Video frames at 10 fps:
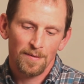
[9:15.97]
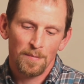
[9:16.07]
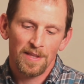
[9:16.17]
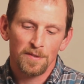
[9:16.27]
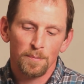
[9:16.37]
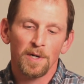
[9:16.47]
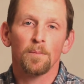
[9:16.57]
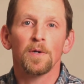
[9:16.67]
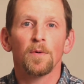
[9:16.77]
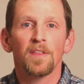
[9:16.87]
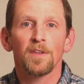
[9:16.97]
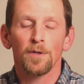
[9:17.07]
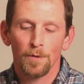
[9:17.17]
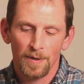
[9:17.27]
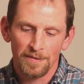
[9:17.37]
May the Spirit be with
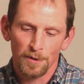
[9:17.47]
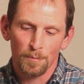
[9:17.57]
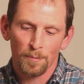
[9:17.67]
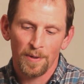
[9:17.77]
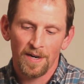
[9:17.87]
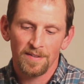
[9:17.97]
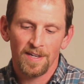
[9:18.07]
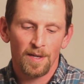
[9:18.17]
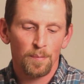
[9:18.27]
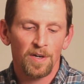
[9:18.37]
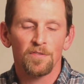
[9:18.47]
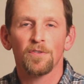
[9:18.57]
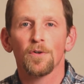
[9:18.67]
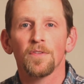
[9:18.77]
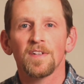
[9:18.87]
you as you prepare to help
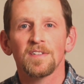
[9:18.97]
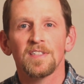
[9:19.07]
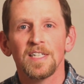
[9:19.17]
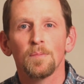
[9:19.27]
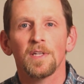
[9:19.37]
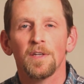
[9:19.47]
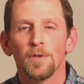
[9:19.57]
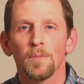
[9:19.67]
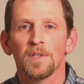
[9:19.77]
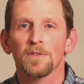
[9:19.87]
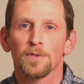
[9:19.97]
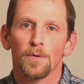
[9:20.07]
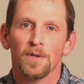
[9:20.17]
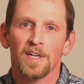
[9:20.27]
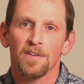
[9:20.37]
unfold this deeply human
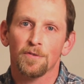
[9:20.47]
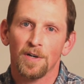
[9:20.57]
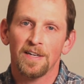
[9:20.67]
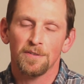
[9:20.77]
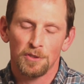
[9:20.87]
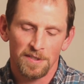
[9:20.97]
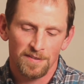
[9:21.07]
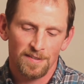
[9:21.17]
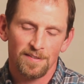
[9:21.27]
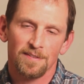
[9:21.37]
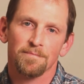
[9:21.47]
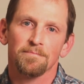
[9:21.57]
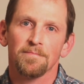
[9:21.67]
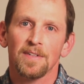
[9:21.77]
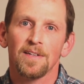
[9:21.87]
story of Christ
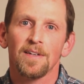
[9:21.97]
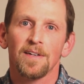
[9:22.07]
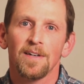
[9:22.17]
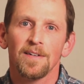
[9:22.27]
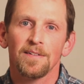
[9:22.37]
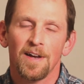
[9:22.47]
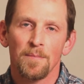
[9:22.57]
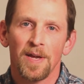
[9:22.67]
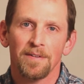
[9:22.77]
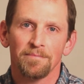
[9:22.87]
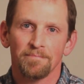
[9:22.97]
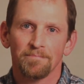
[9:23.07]
Jesus. Amen.